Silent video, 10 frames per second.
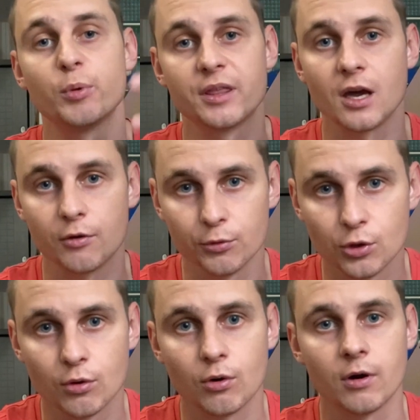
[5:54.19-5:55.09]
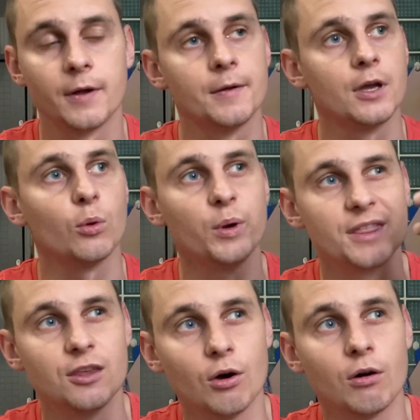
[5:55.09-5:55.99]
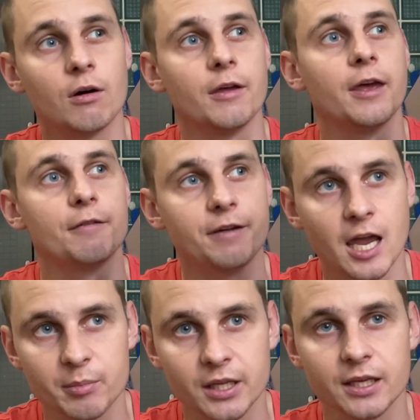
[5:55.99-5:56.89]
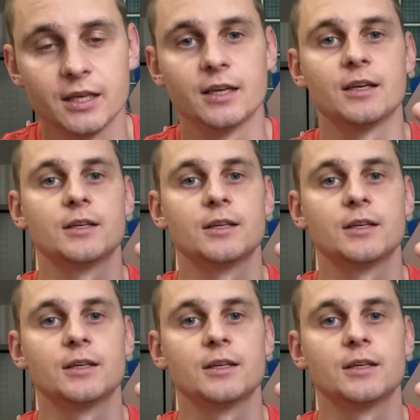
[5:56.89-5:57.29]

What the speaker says: with your family.